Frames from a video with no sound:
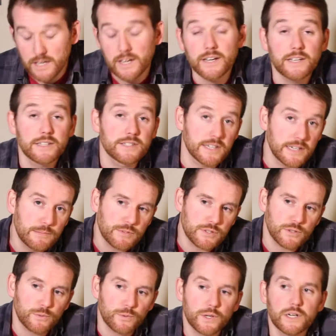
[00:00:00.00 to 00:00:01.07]
it and it seems
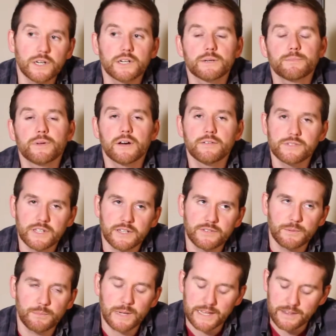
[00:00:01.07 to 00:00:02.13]
to work, but obviously I've
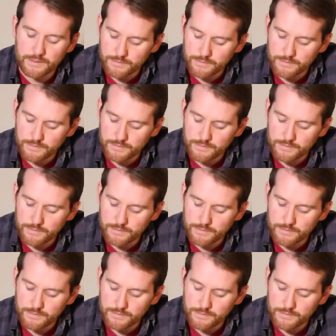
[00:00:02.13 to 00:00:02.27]
not played